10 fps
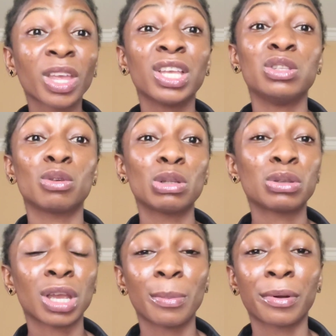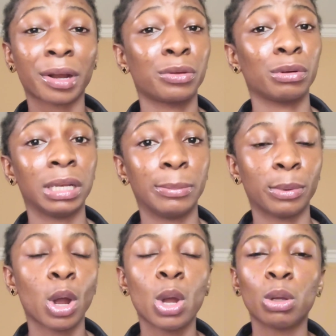It's going to help crack your lip.
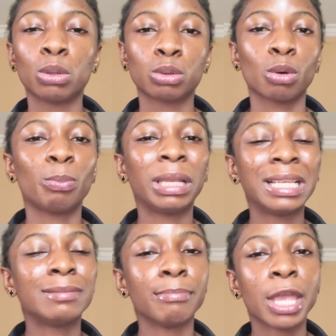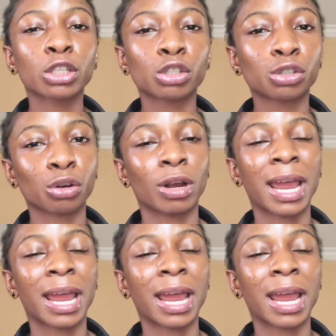So please make sure,